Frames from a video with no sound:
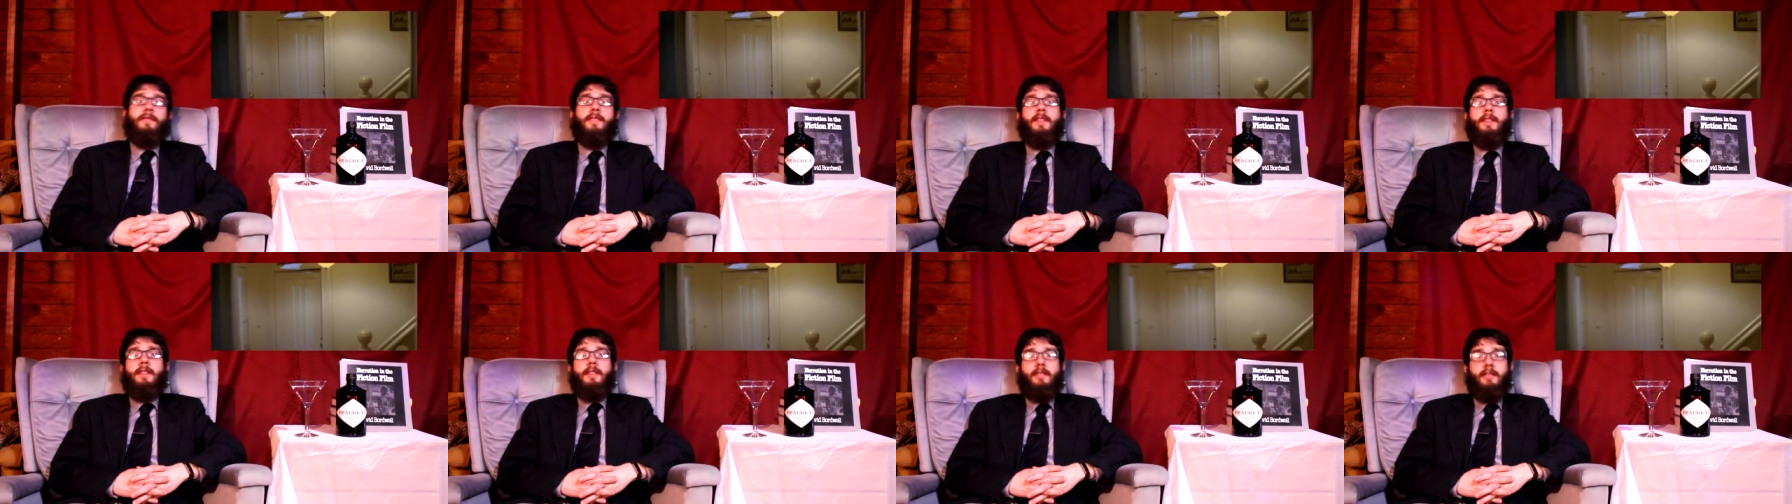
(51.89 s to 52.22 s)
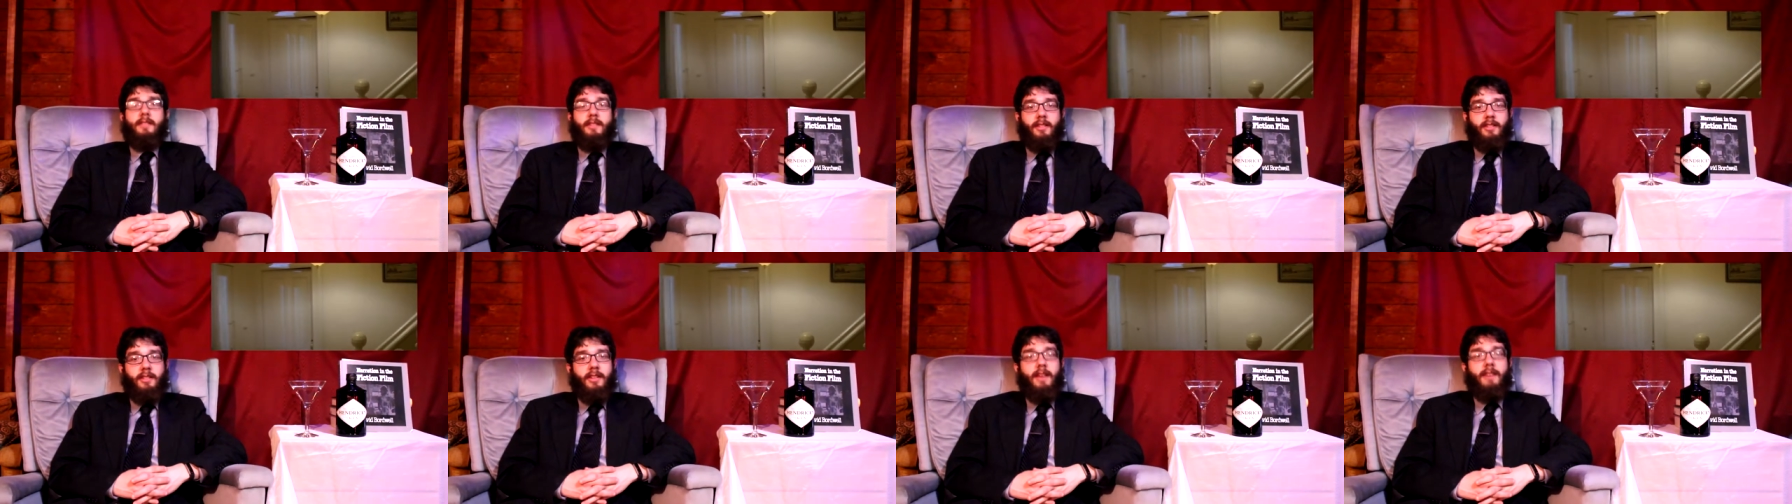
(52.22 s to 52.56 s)
the
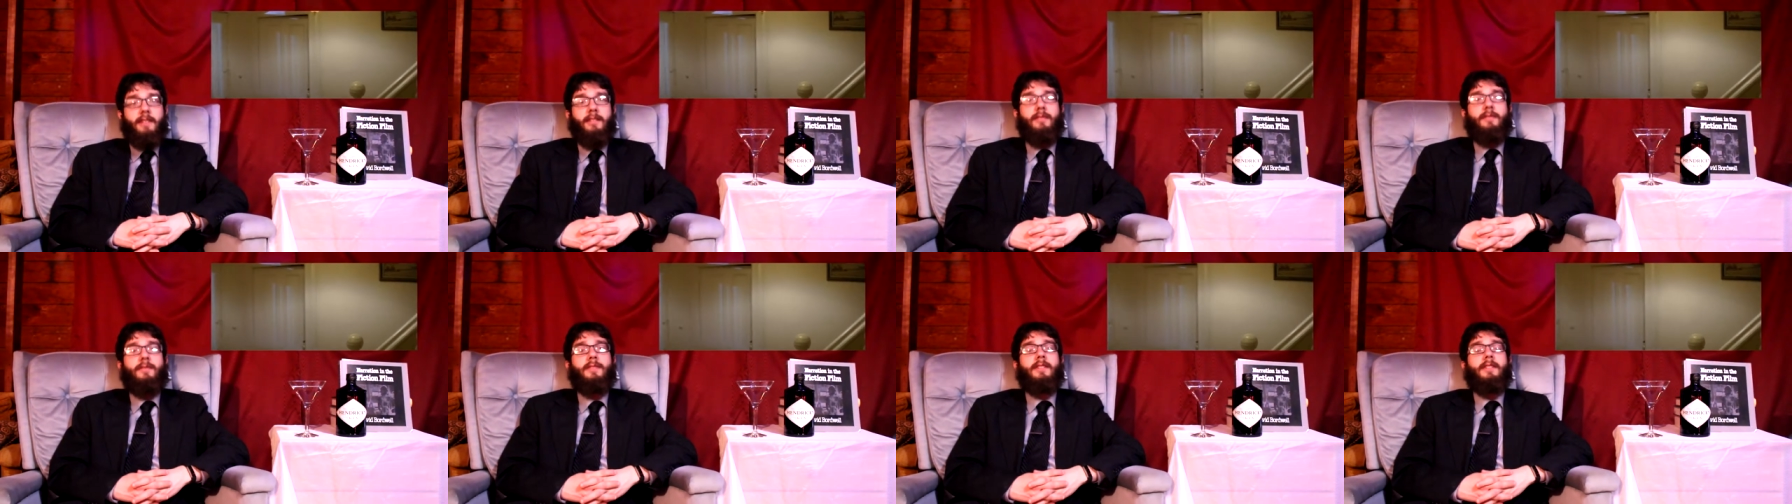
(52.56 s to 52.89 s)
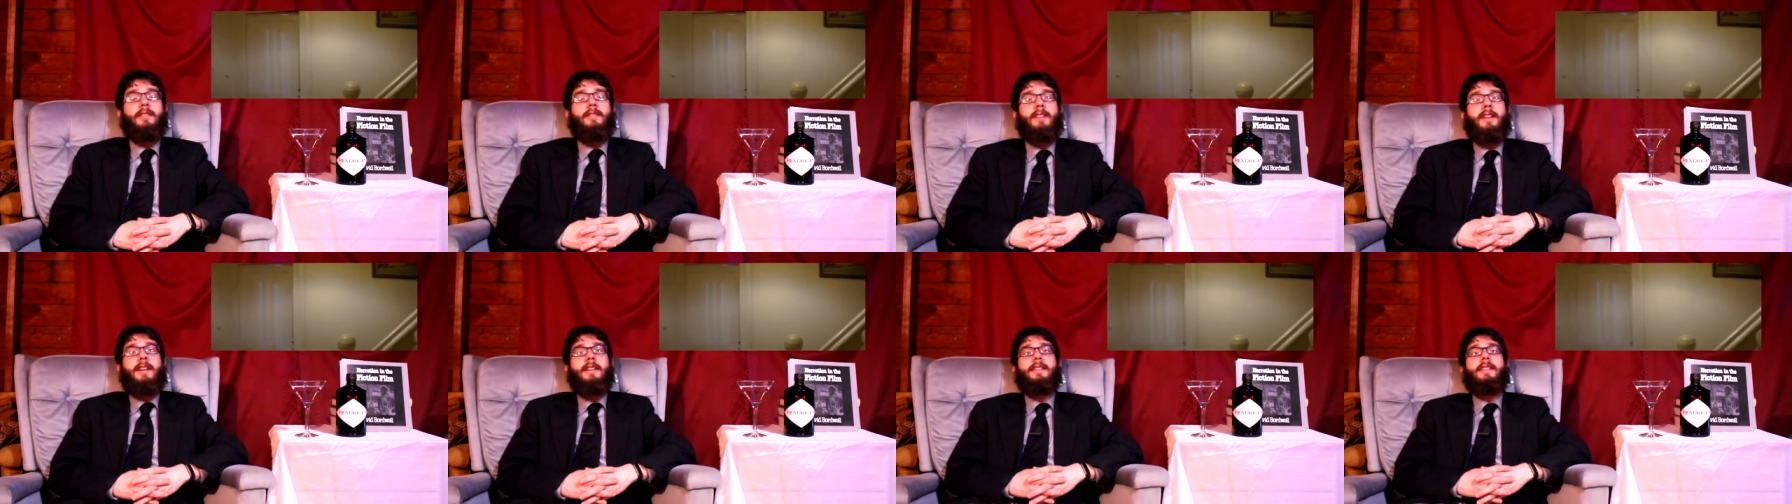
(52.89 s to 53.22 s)
success of
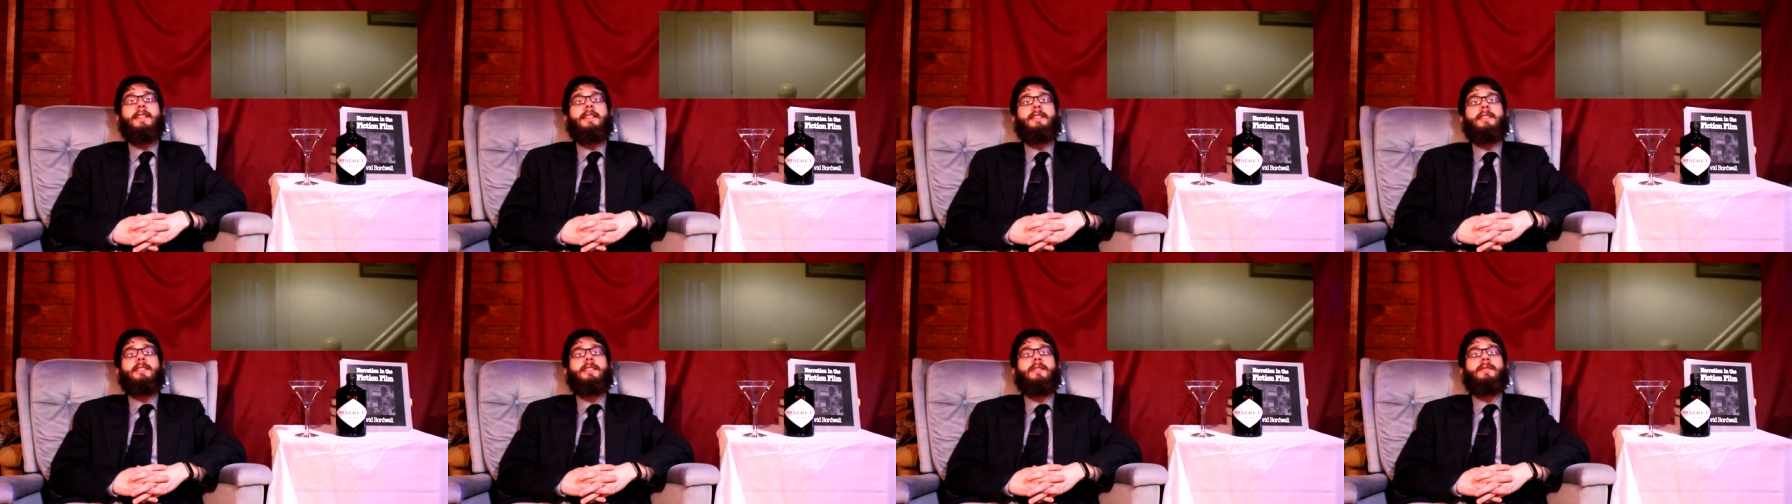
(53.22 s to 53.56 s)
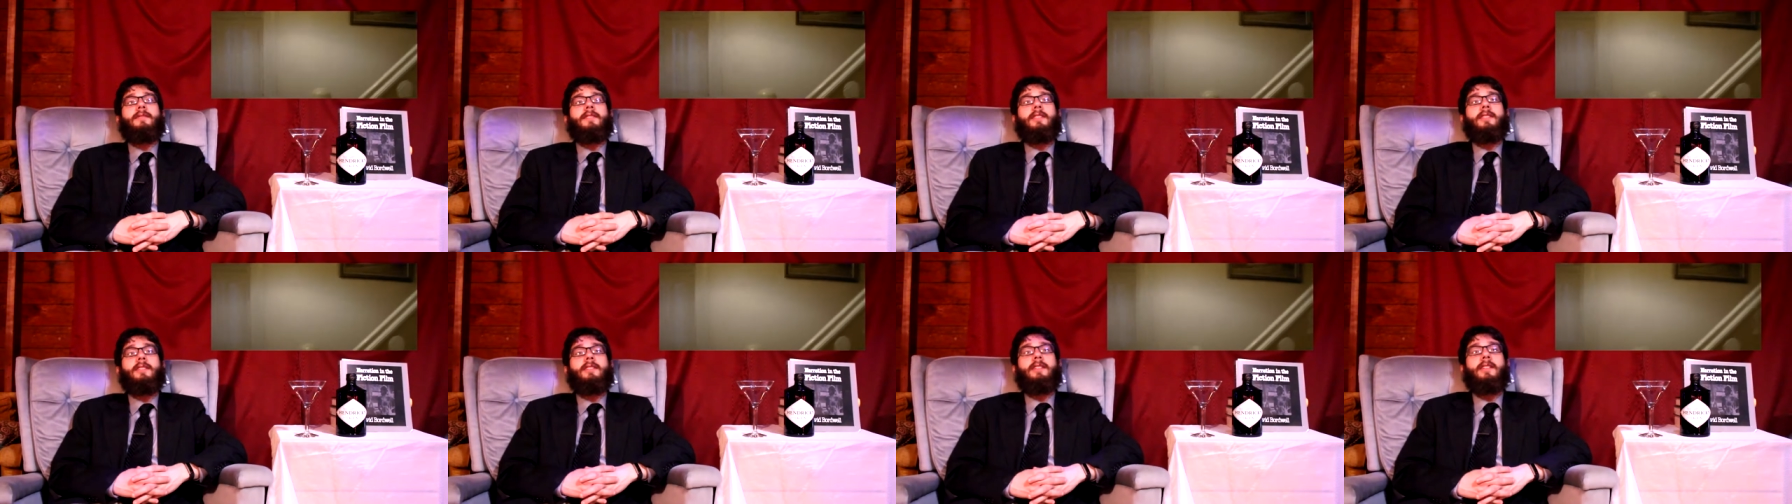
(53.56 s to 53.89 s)
his
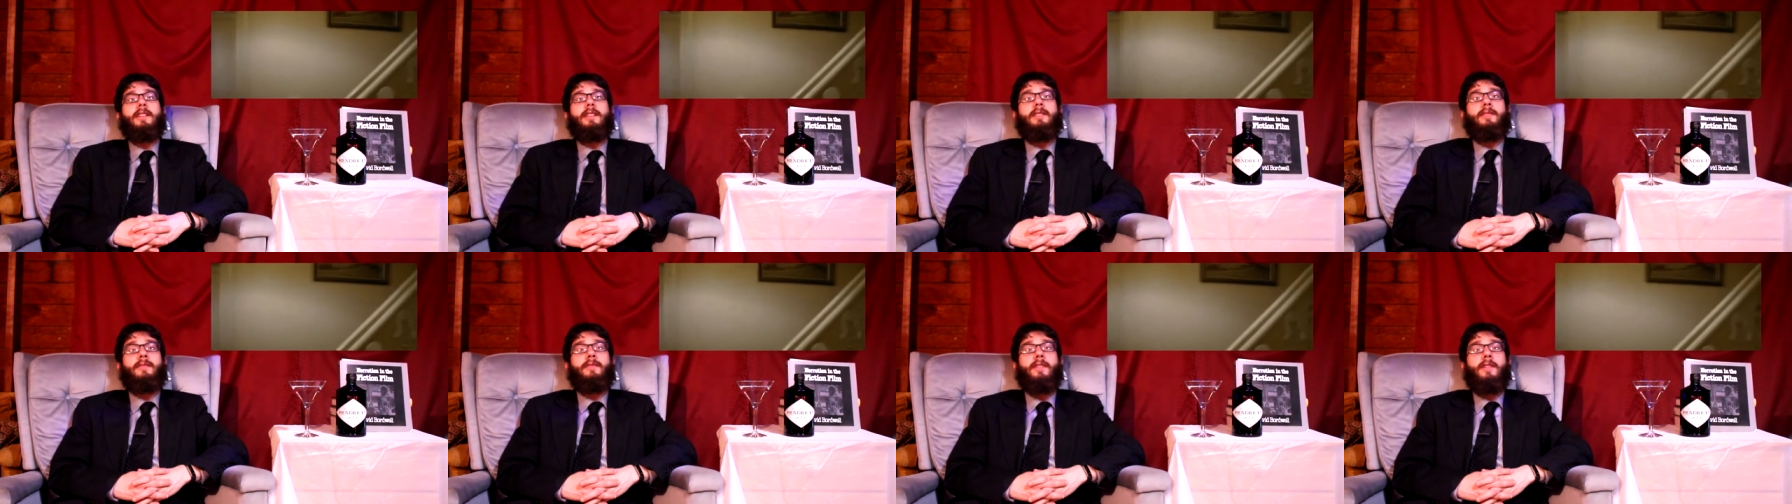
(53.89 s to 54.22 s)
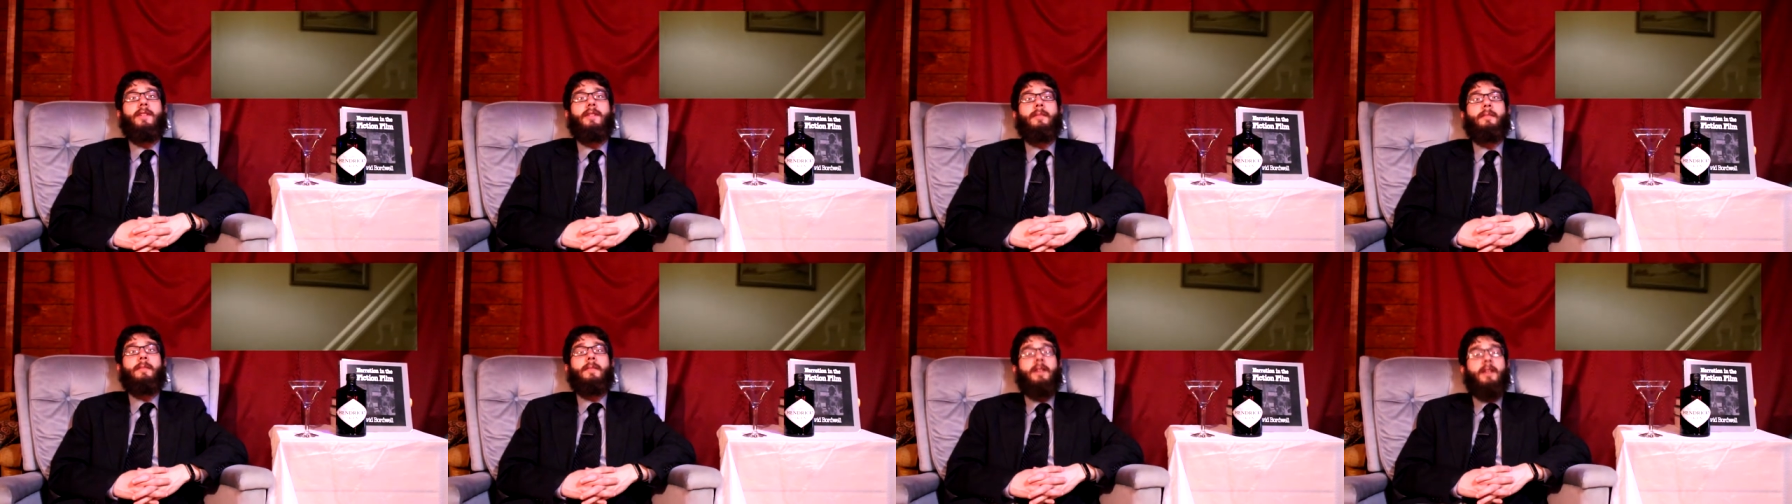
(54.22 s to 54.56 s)
1976
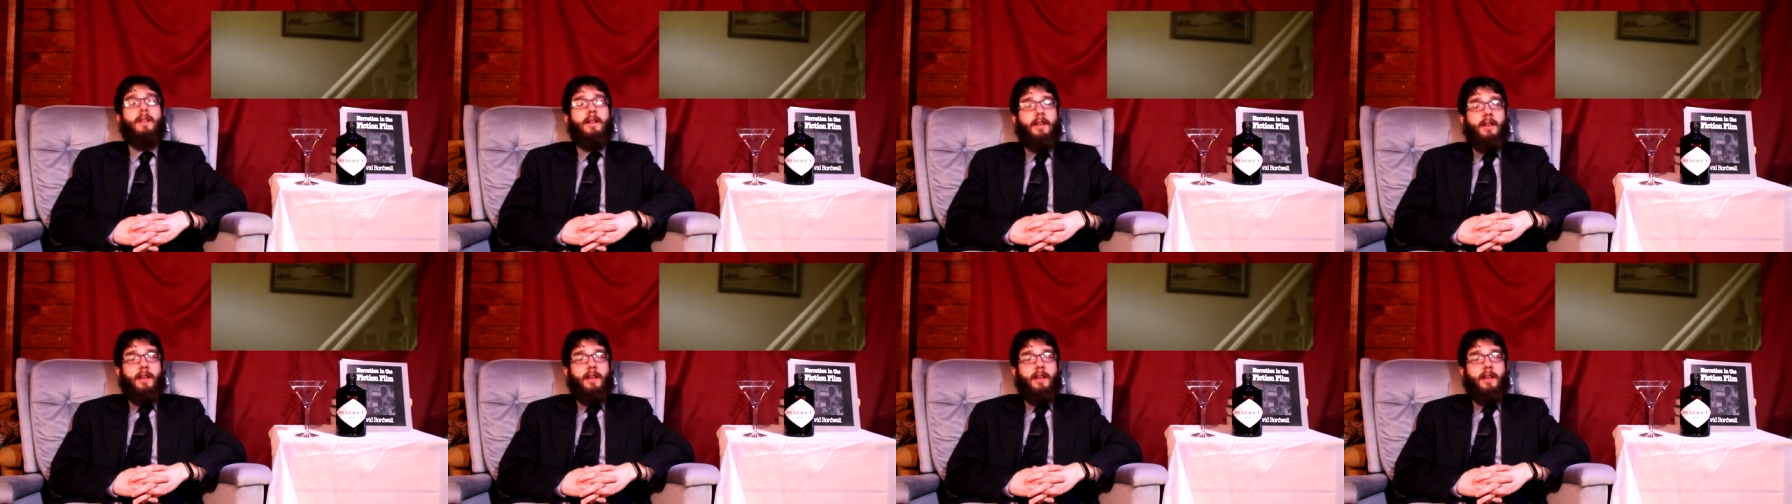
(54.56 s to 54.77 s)
film